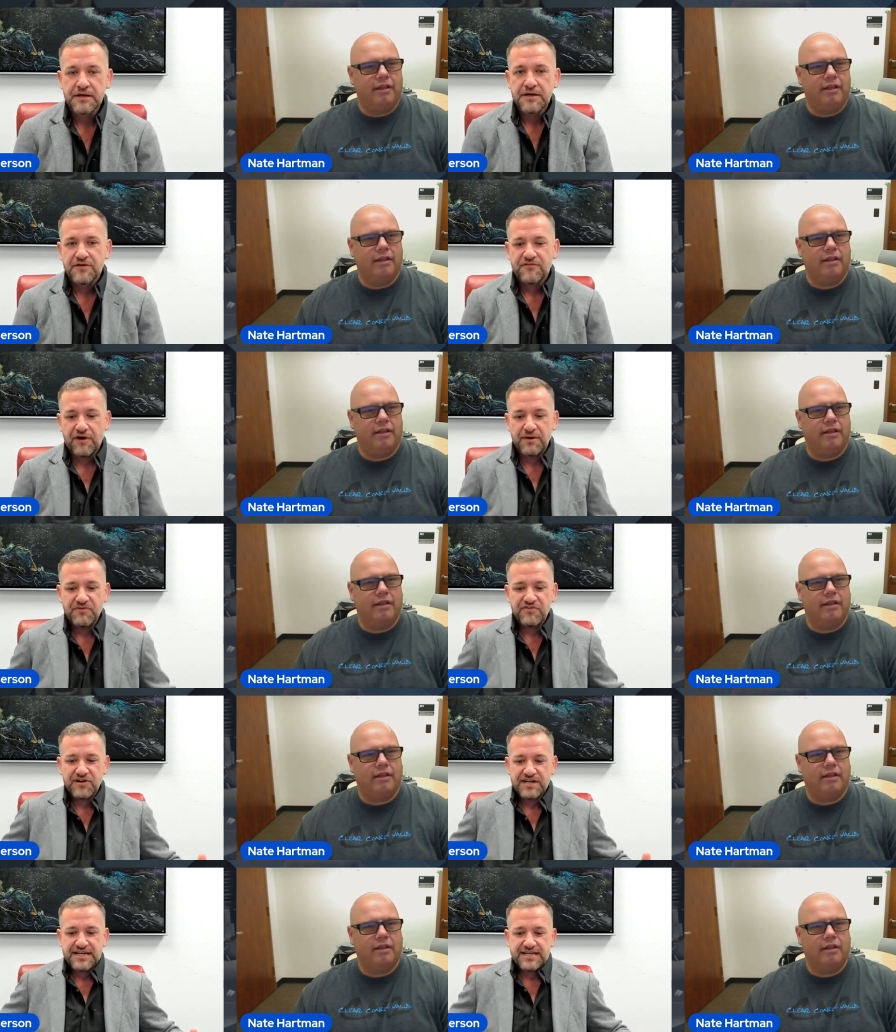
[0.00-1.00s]
Speaker 1: So I'm just
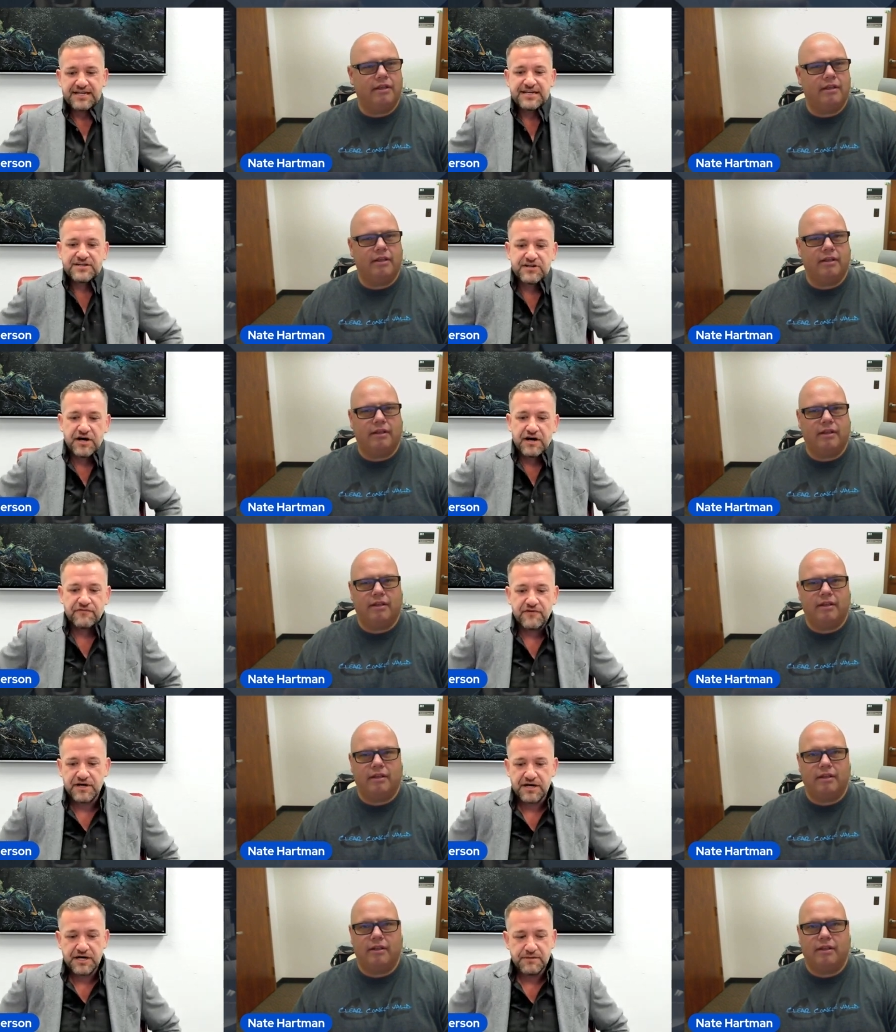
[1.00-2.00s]
going to get it kicked off.
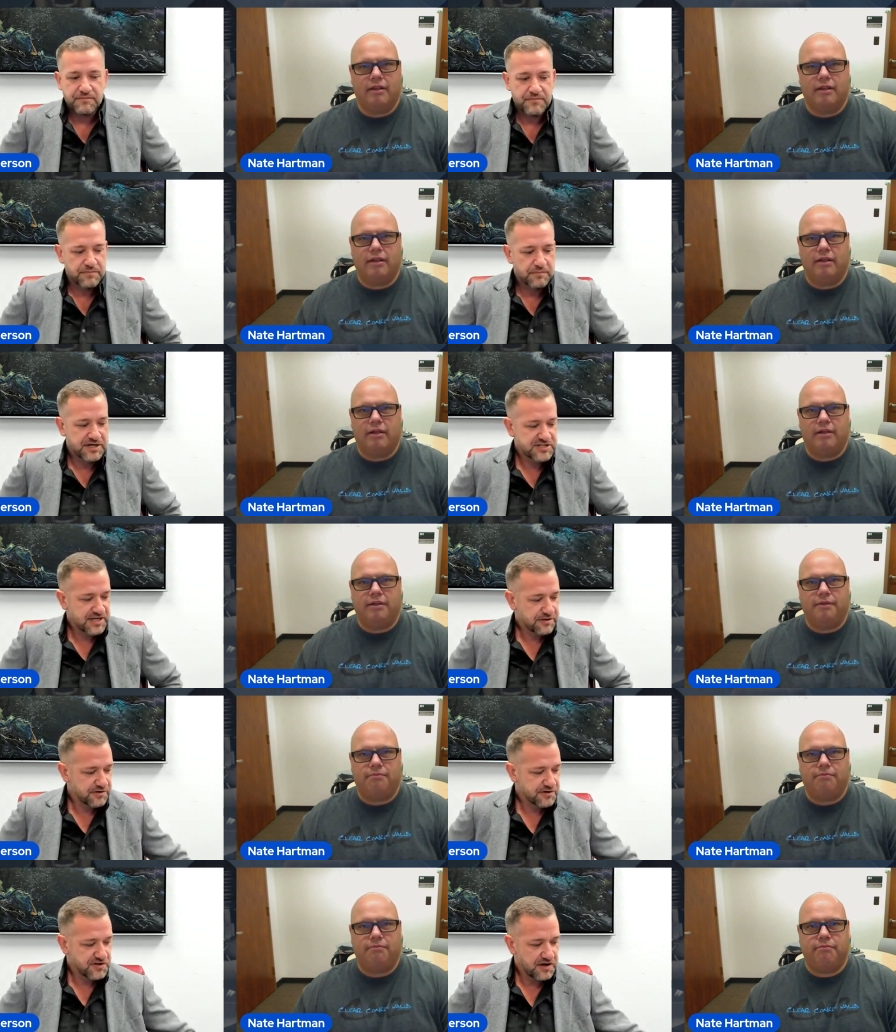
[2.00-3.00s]
Um, much like
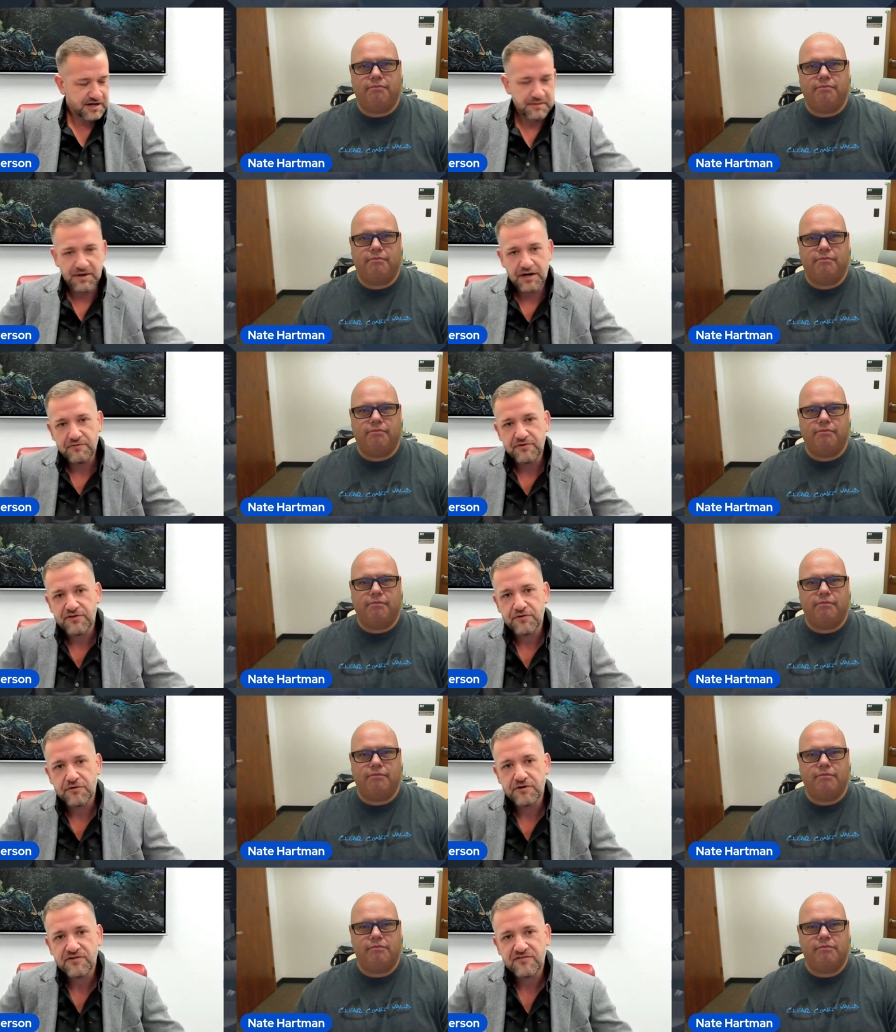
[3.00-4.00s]
we were talking about with the
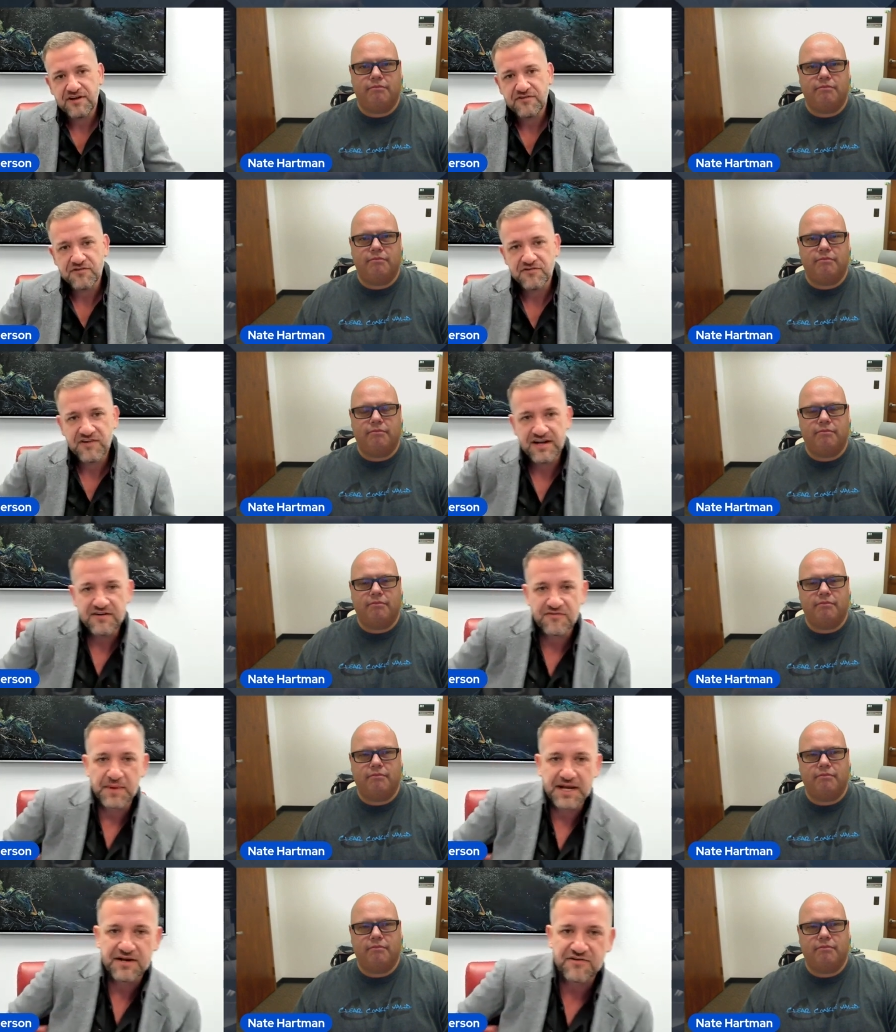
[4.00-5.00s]
organizational change
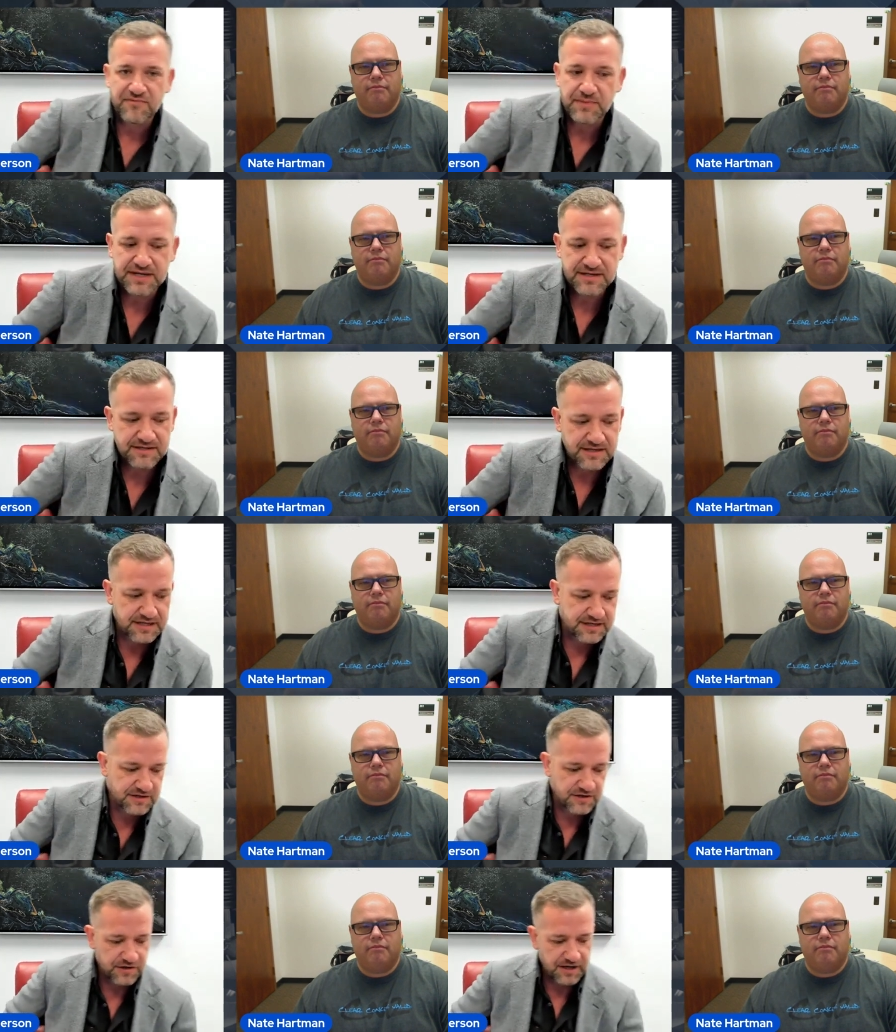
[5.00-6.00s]
management, and
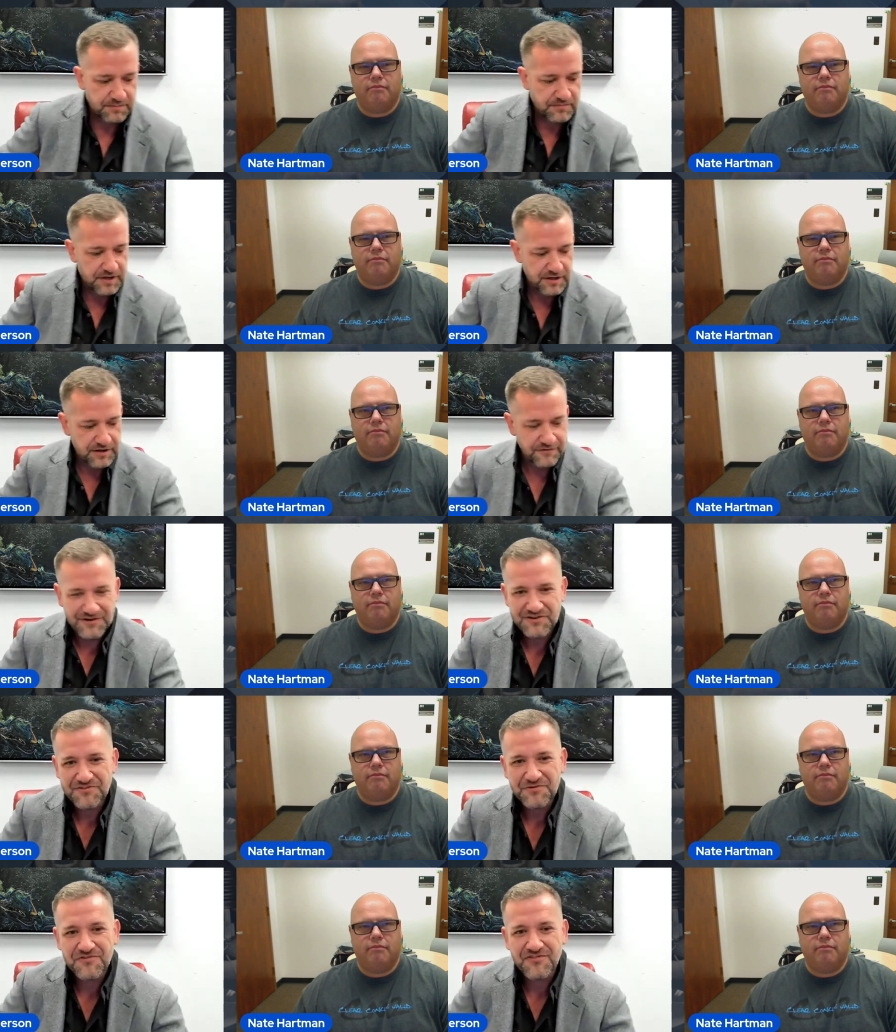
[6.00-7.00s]
you know, I'm
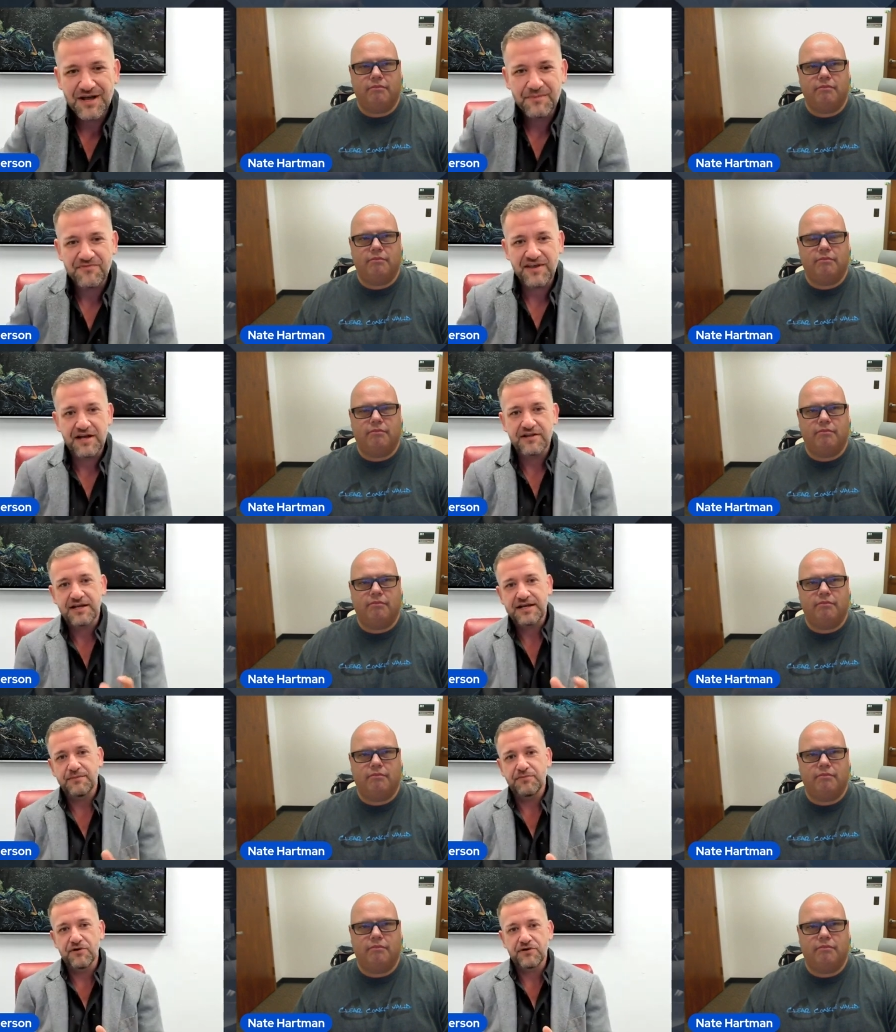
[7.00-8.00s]
eventually will stop sound like a
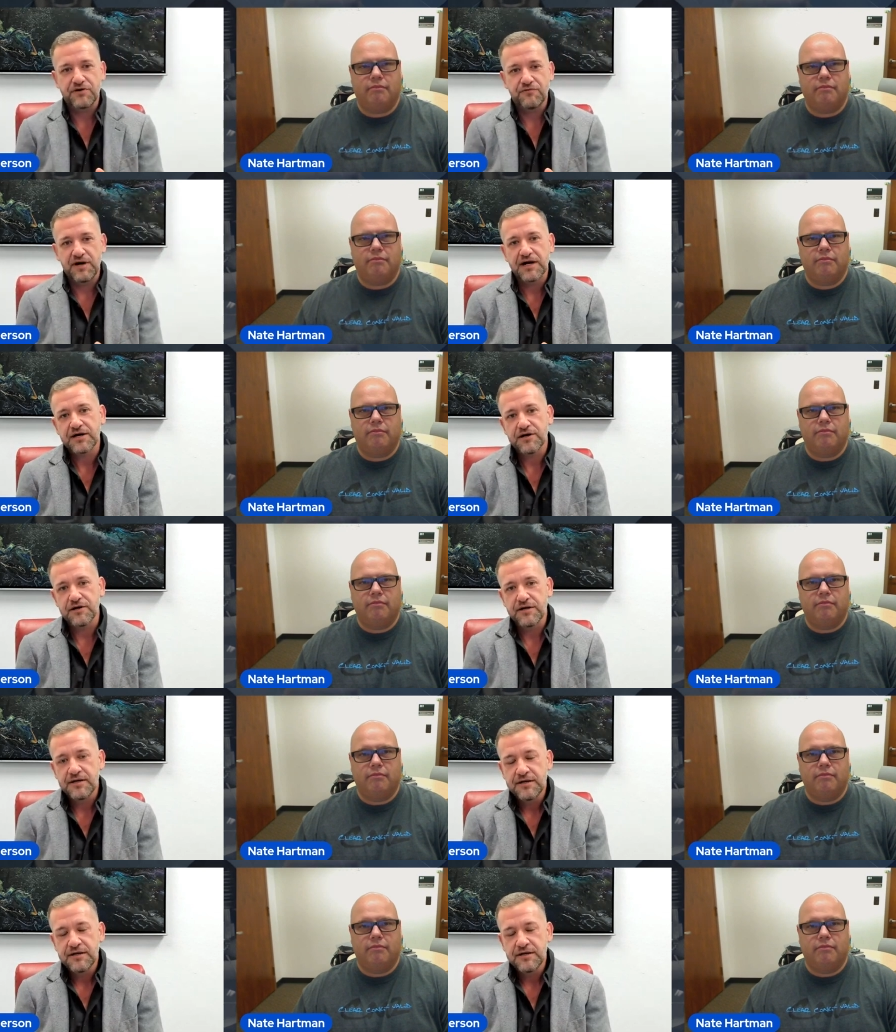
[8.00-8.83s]
broken record.